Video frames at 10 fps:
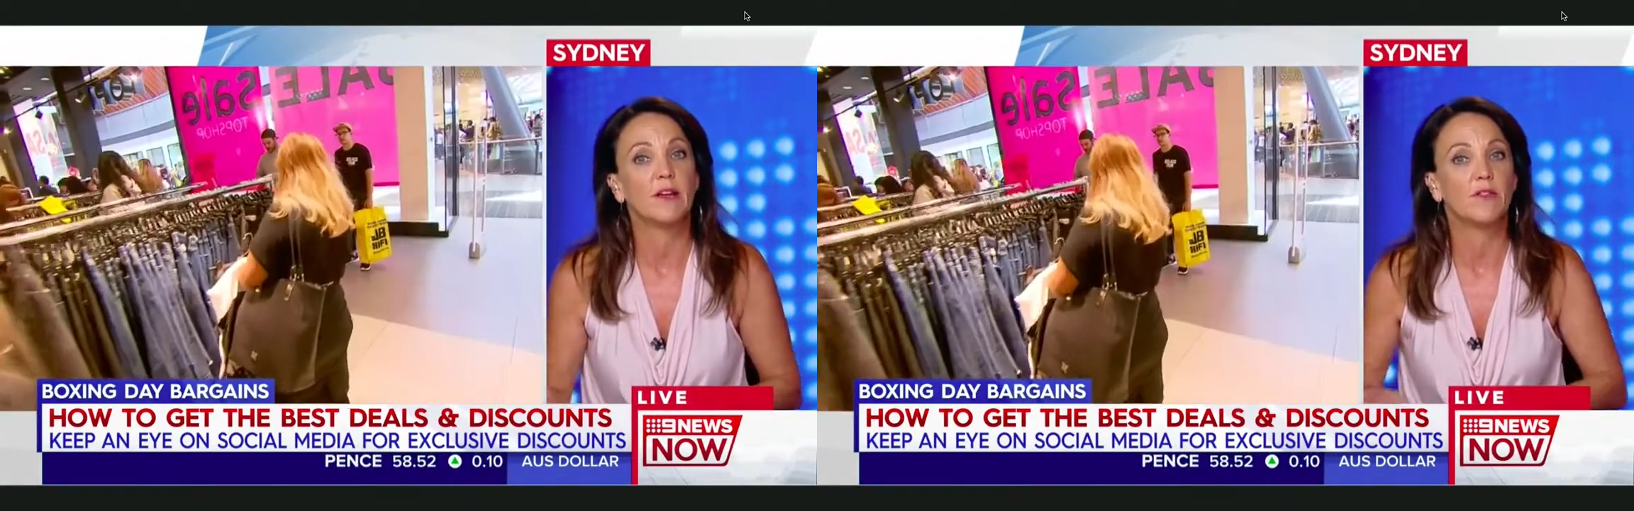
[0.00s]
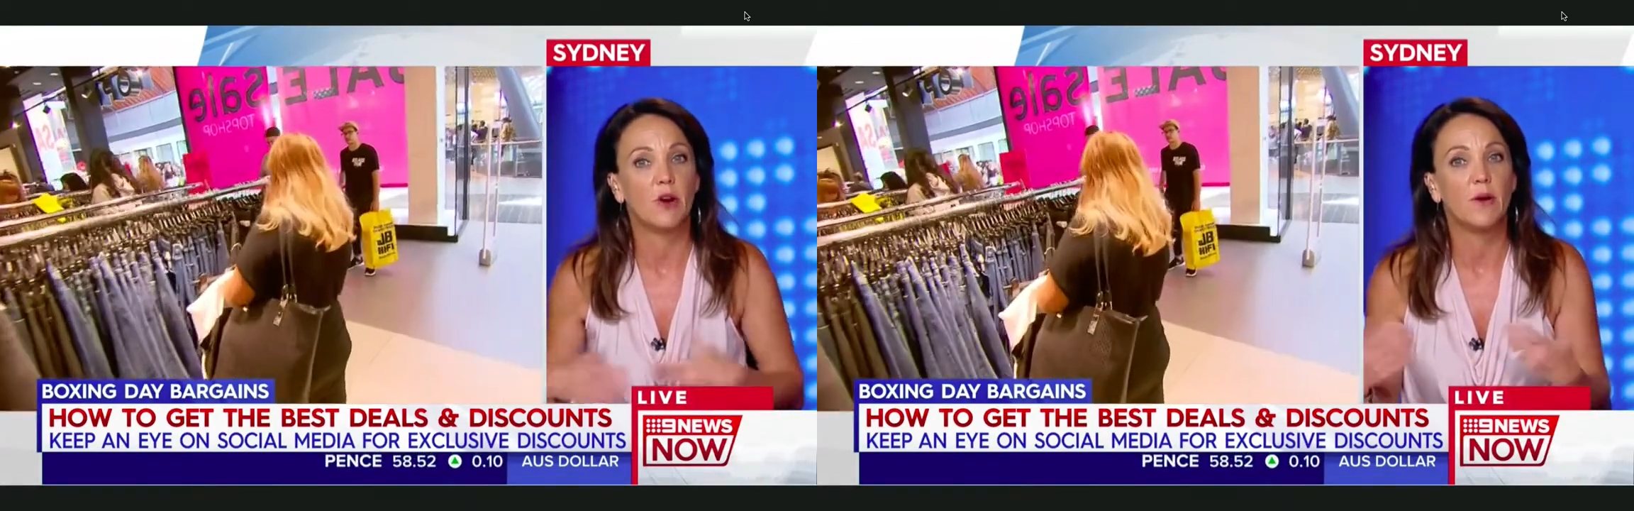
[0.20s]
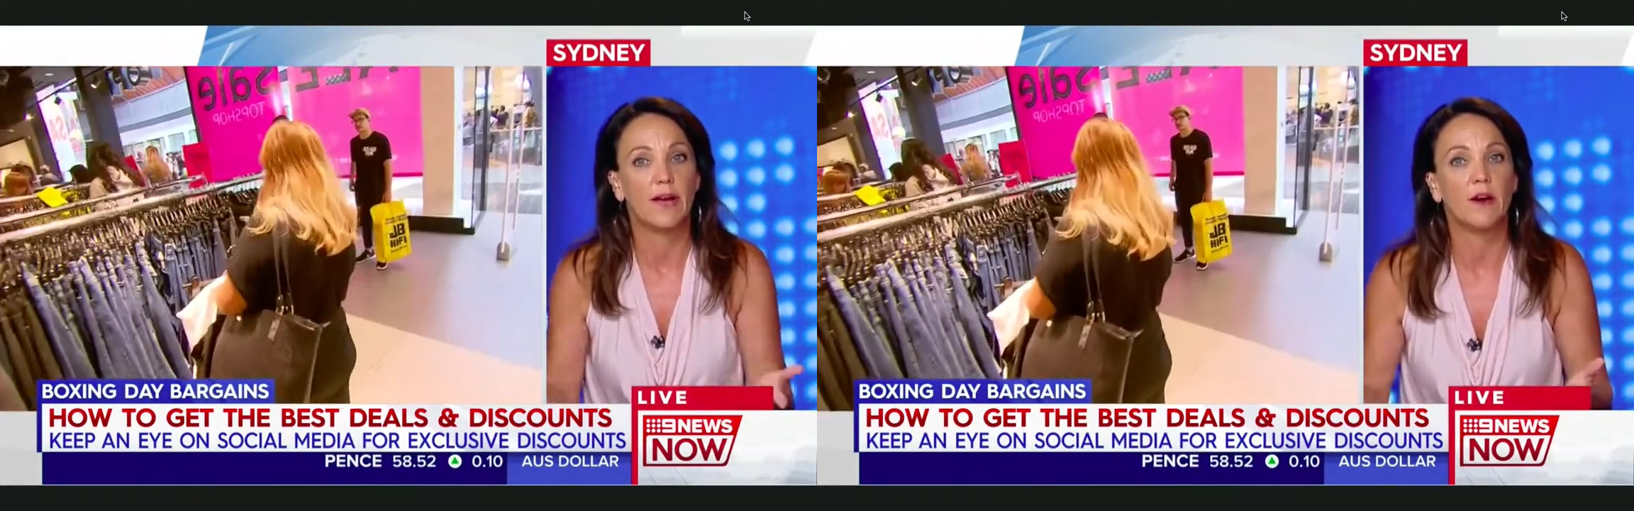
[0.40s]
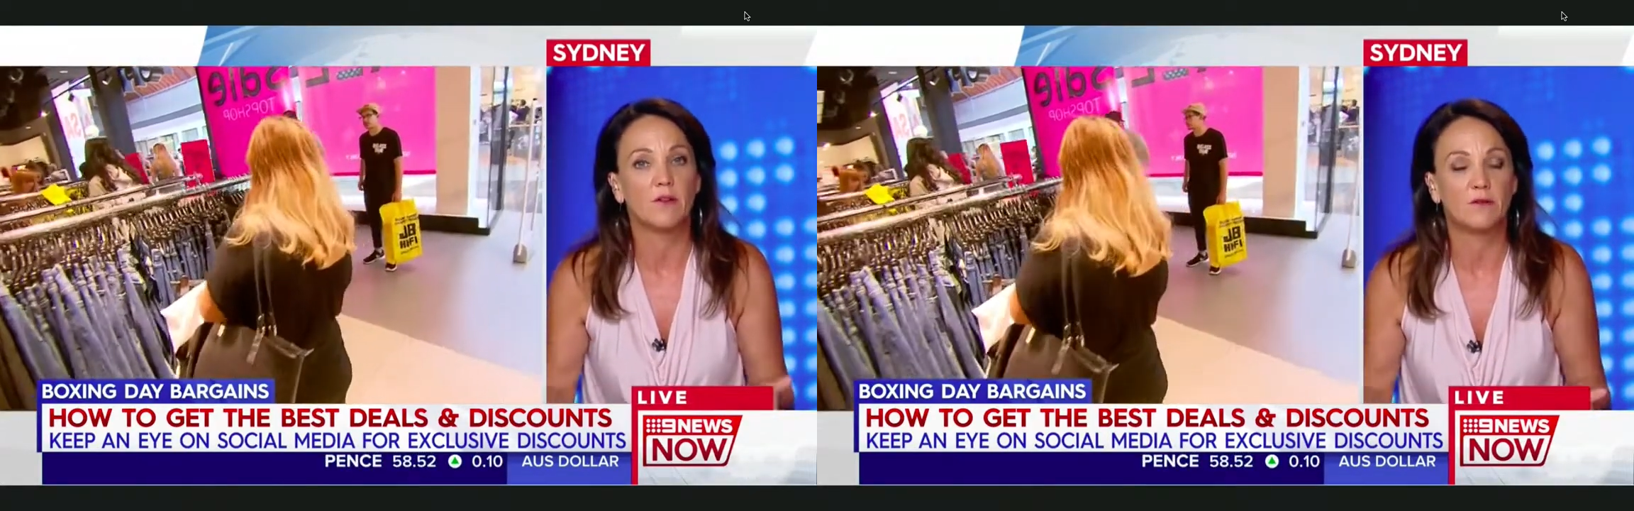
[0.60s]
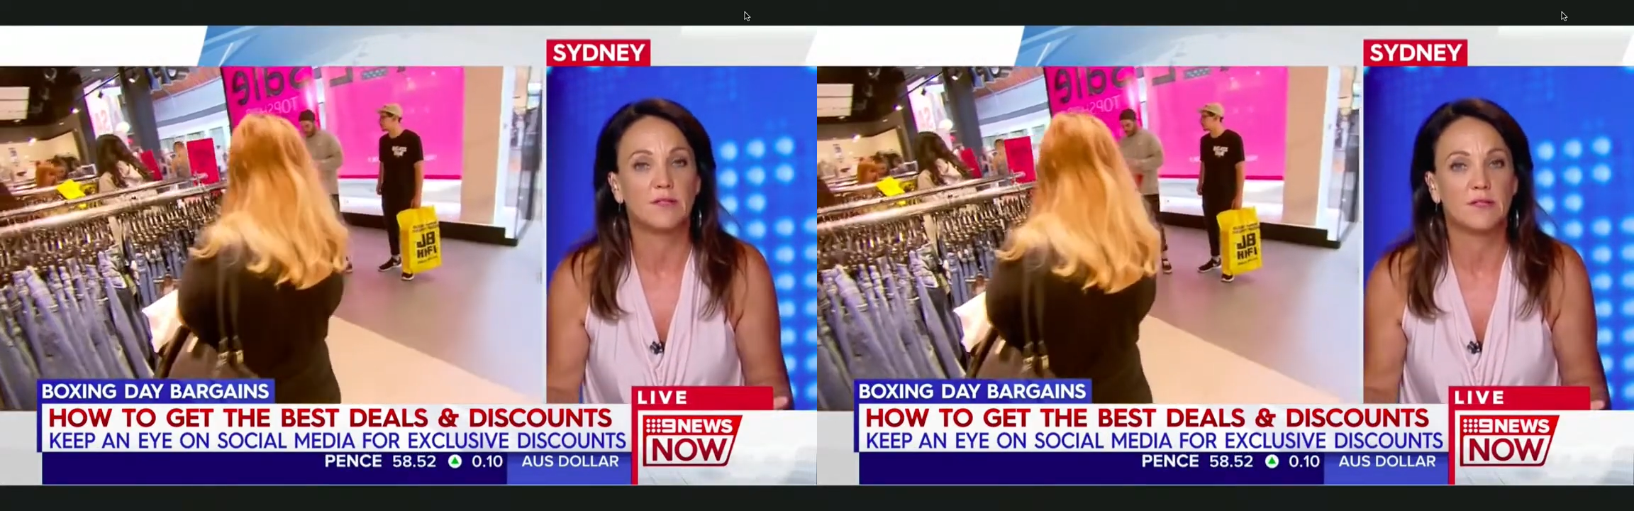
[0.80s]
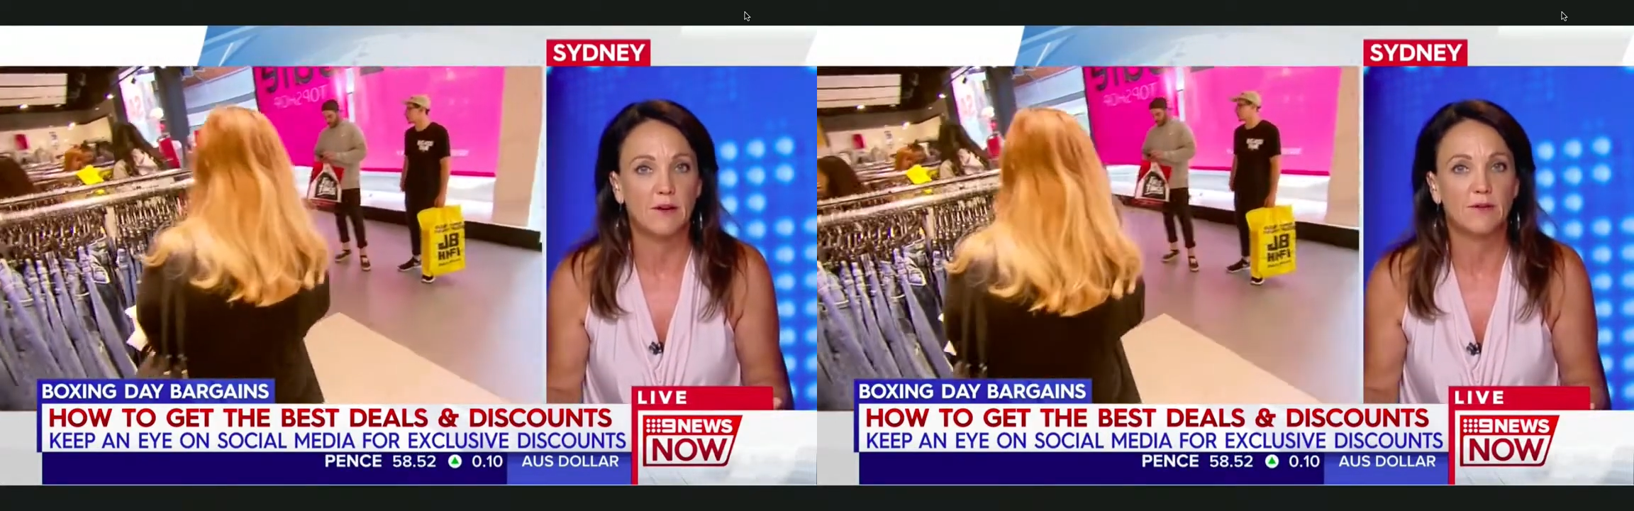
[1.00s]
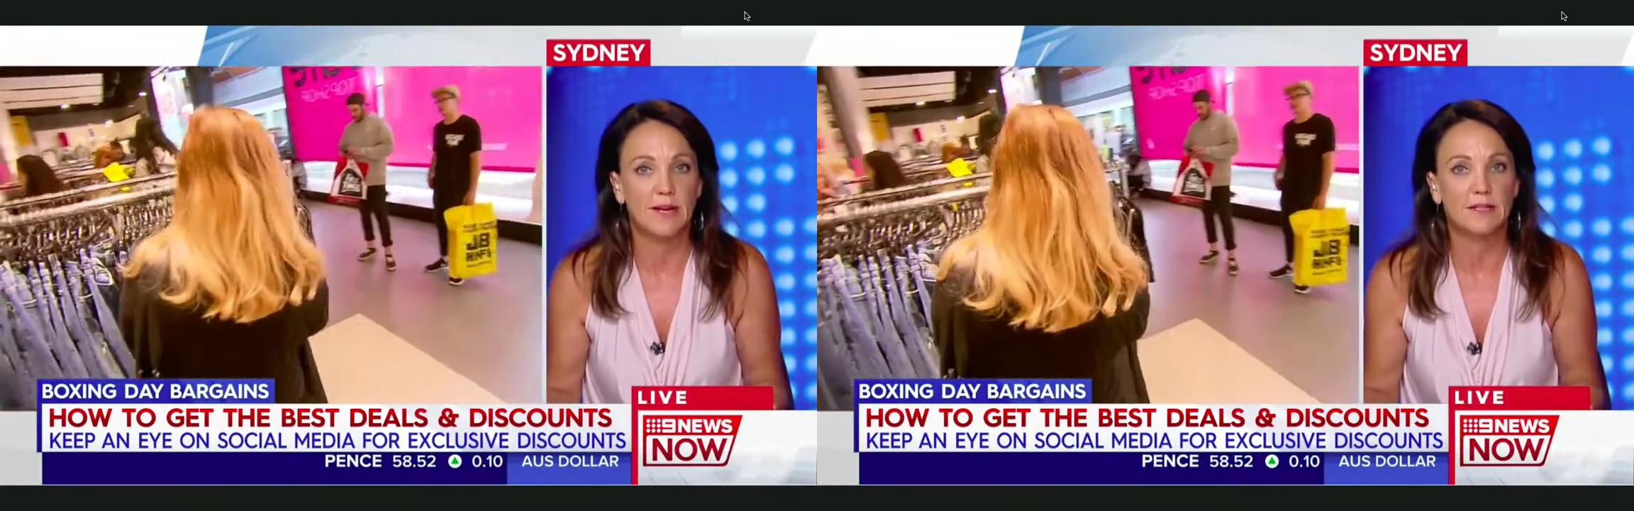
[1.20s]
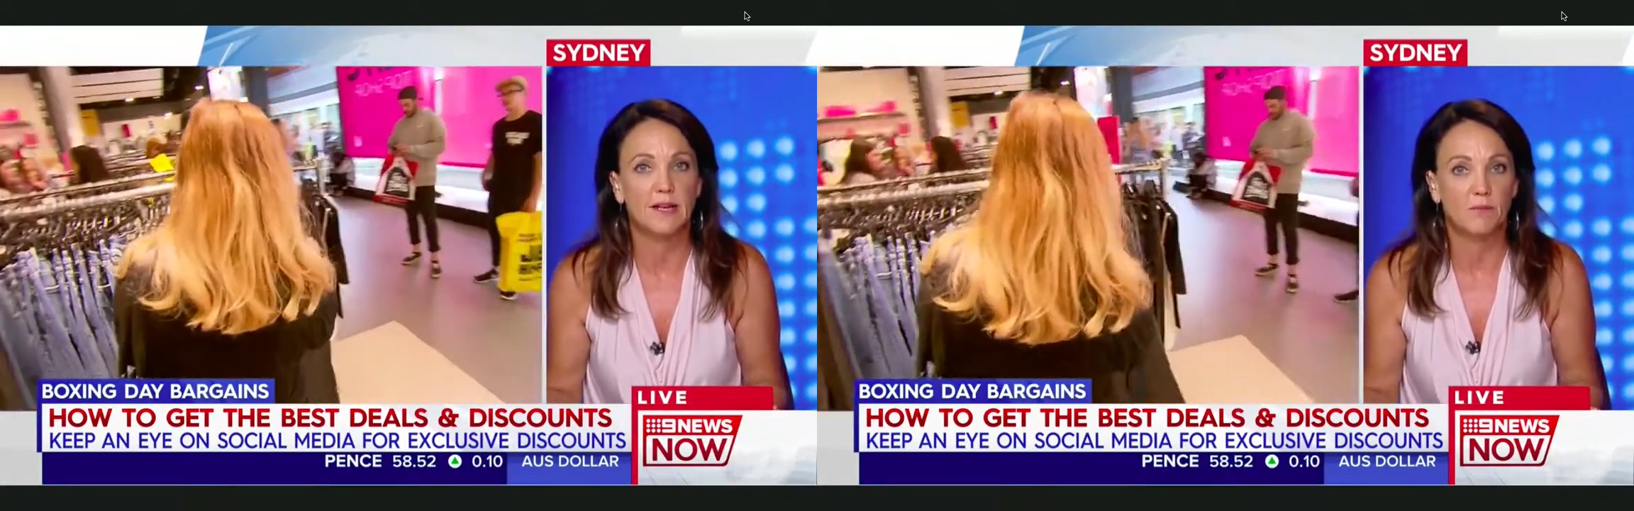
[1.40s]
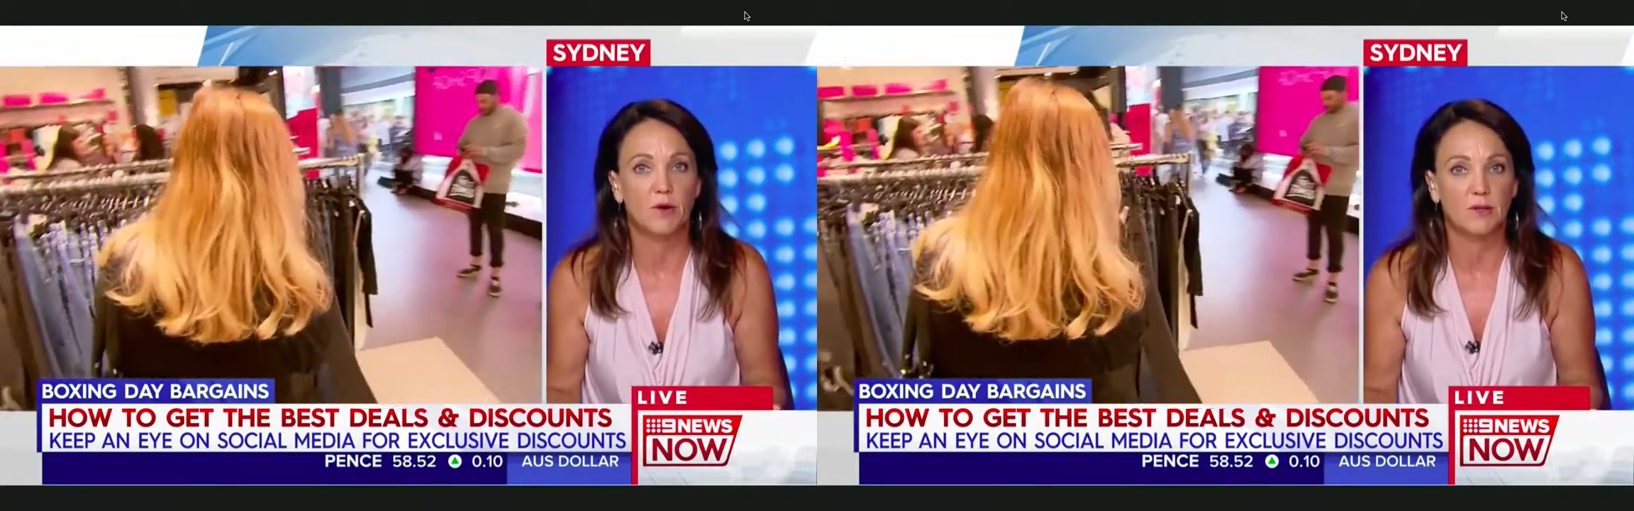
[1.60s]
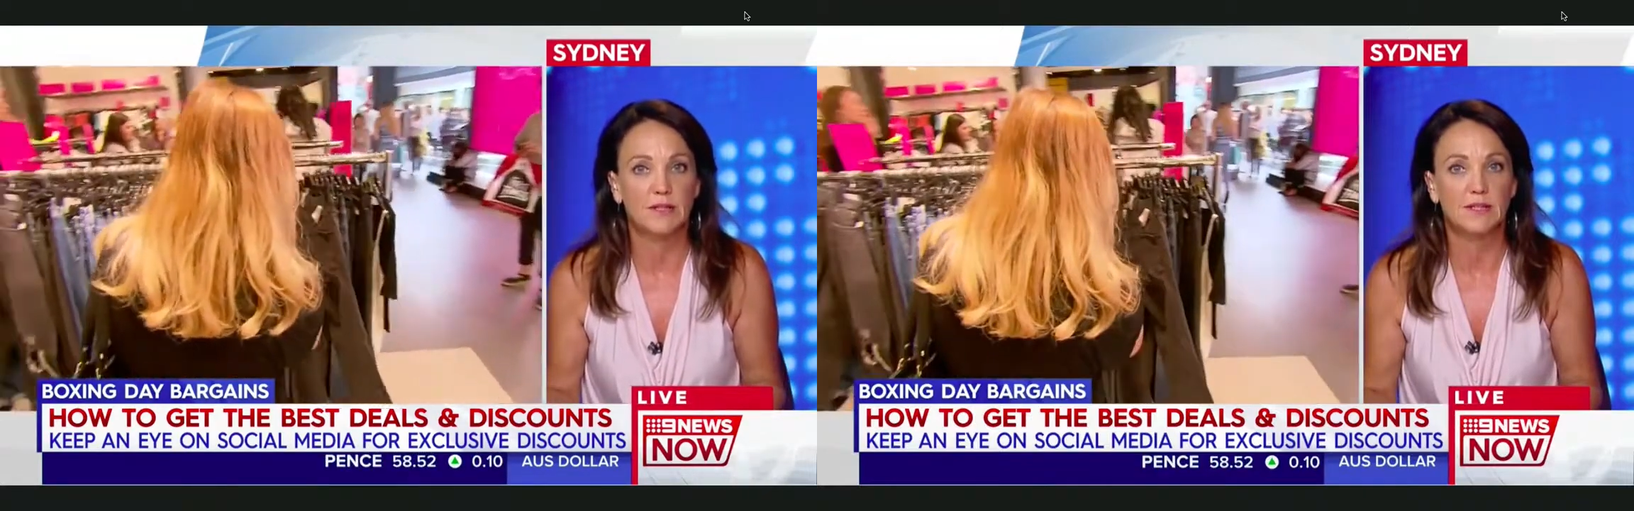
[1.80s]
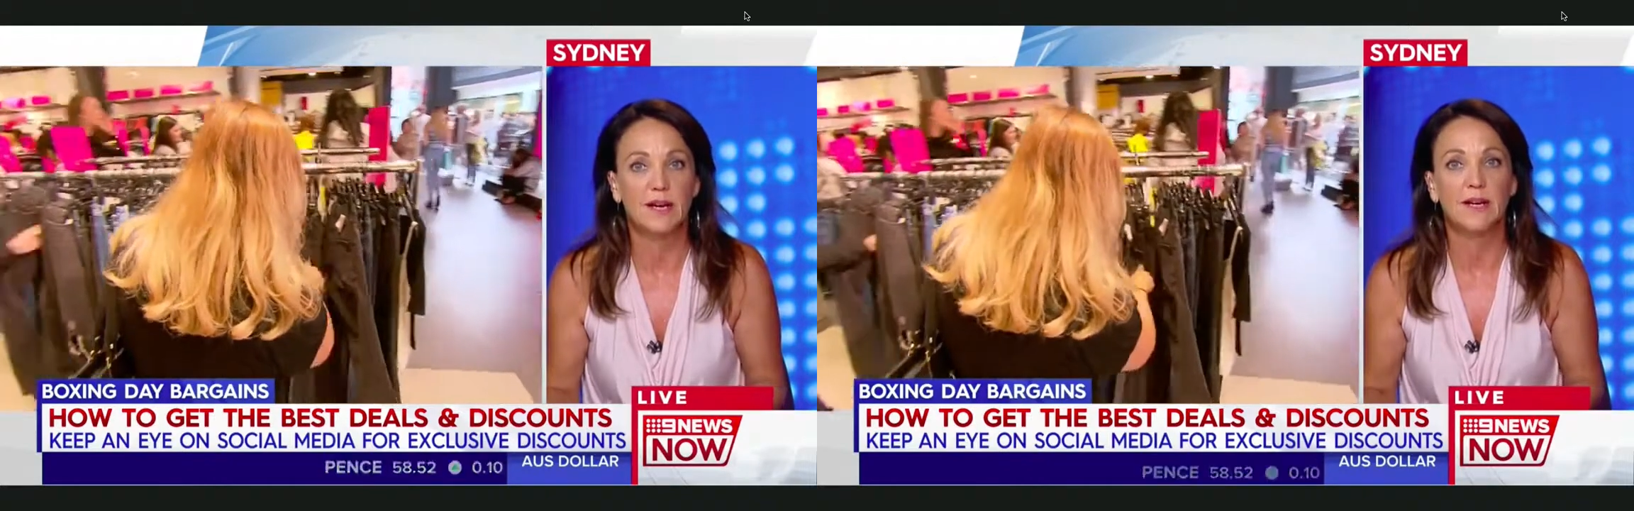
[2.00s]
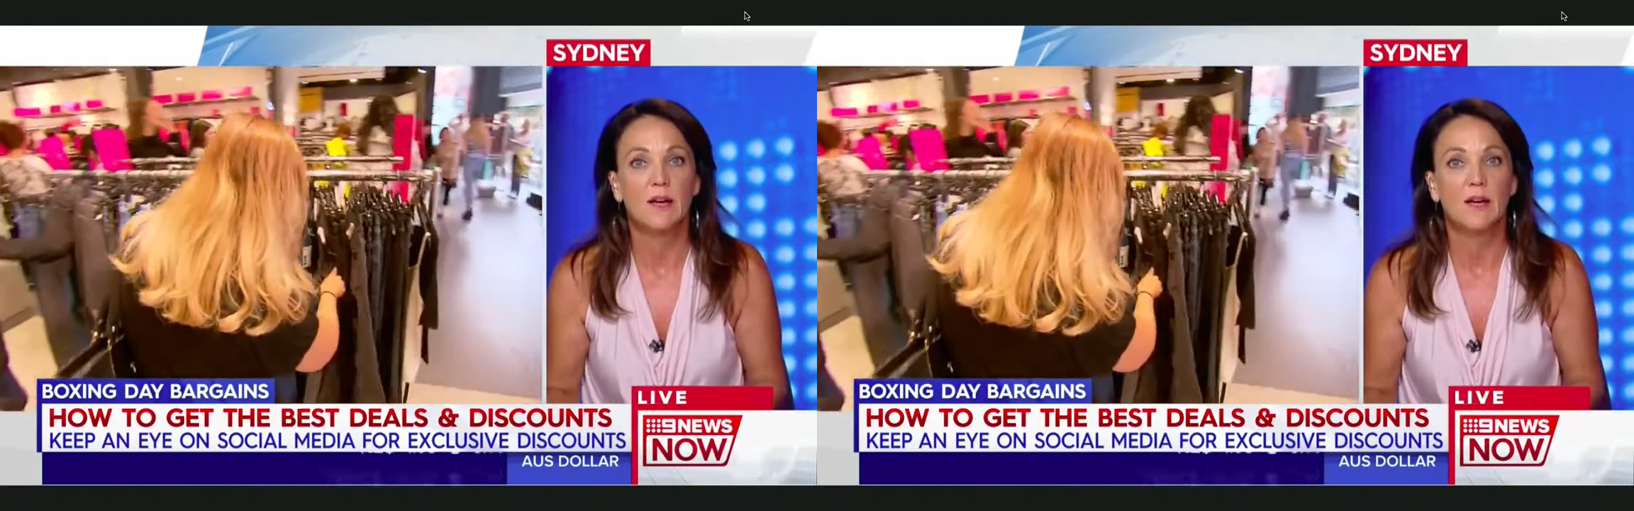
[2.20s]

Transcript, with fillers: and throwing out on sale days like Boxing Day.